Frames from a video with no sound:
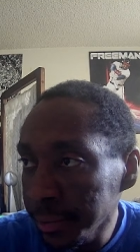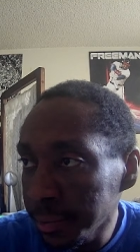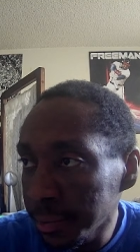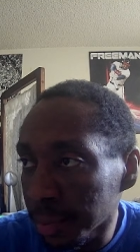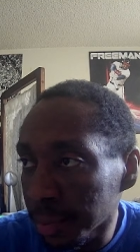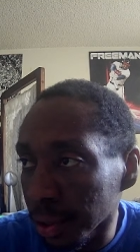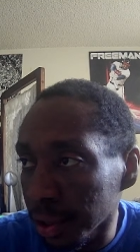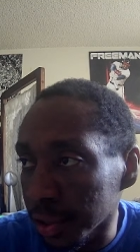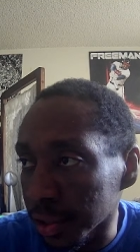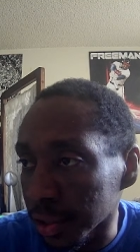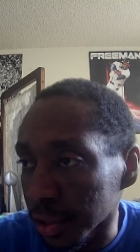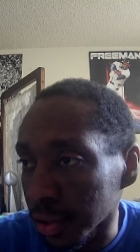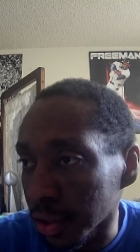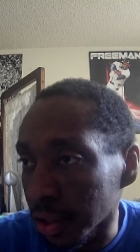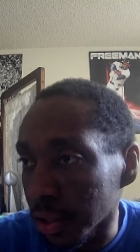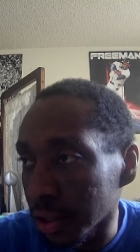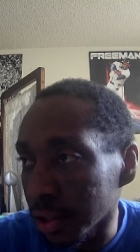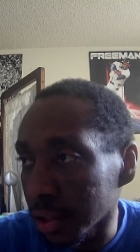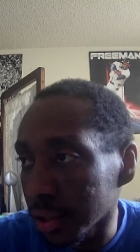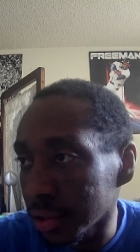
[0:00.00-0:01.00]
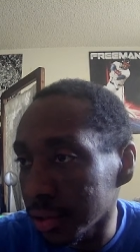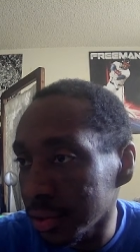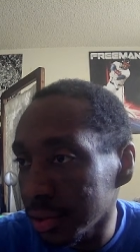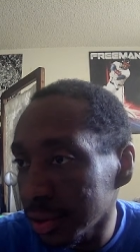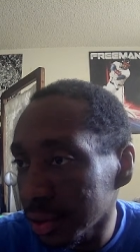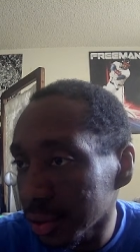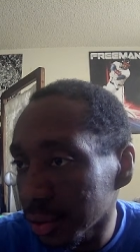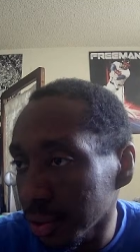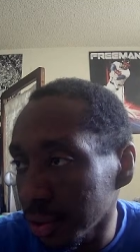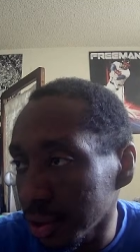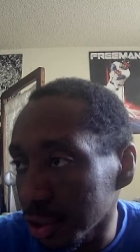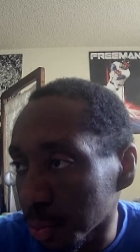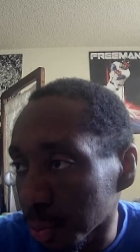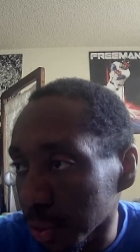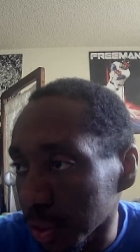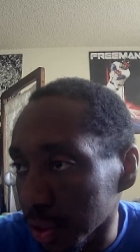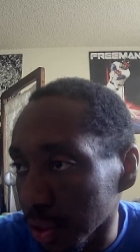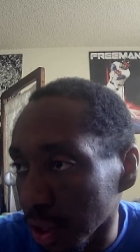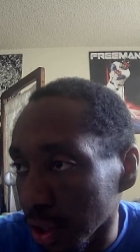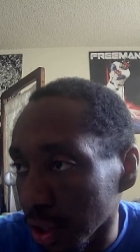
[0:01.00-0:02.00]
Plays it all. Grievous
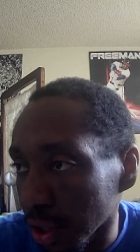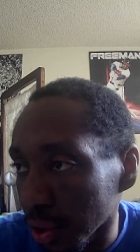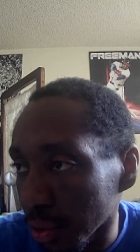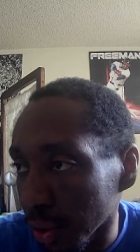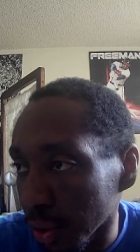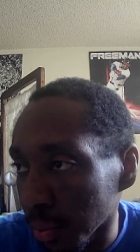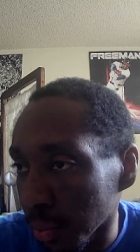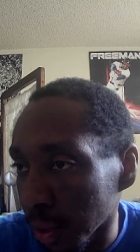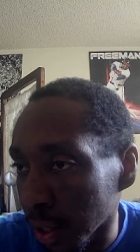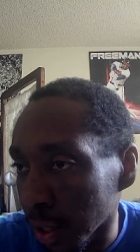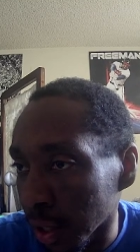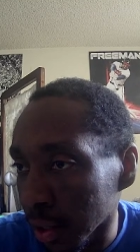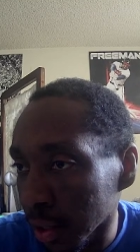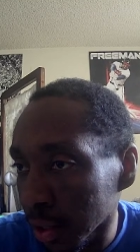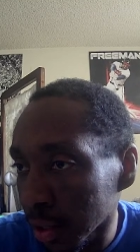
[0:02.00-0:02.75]
plays all the way back.